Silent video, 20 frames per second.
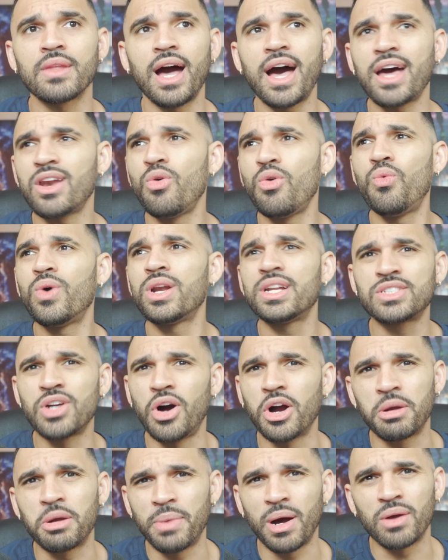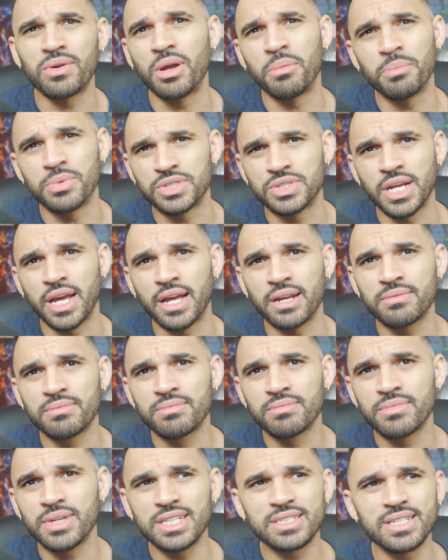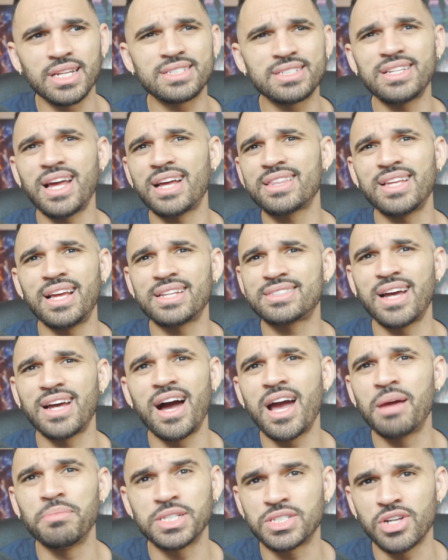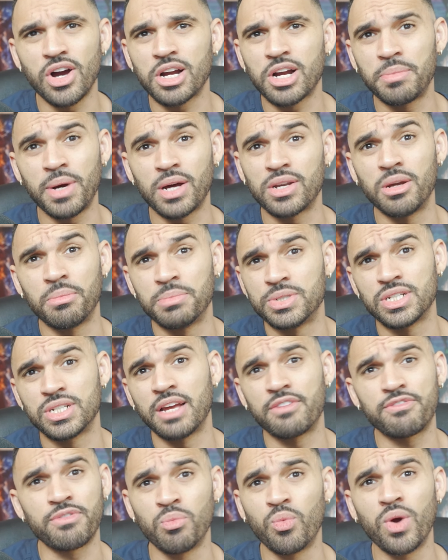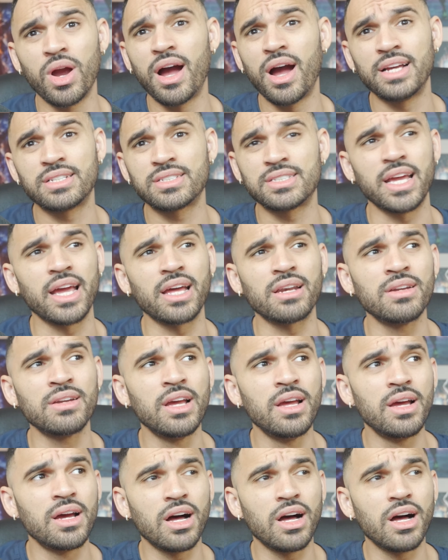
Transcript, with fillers: I don't want to talk about numbers yet. It's it's not that time to talk about numbers yet from where I stand.